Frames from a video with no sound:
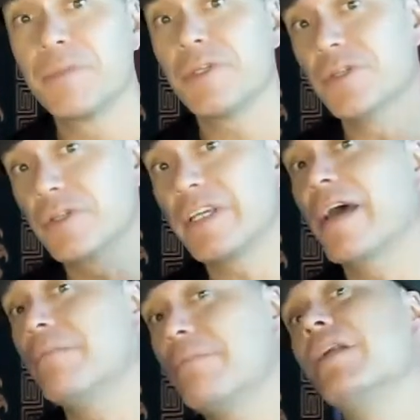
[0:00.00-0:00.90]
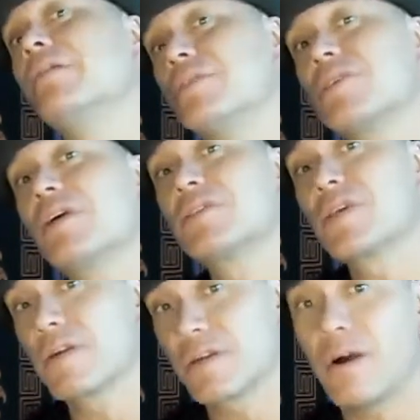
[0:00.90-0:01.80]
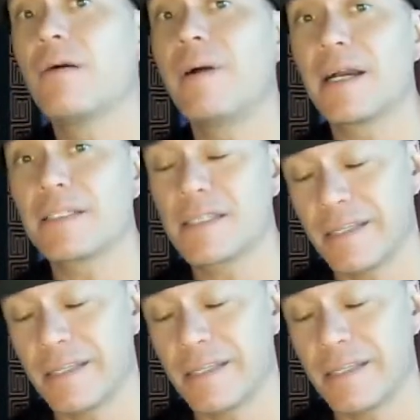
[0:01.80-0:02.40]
you'll get better results on callbacks.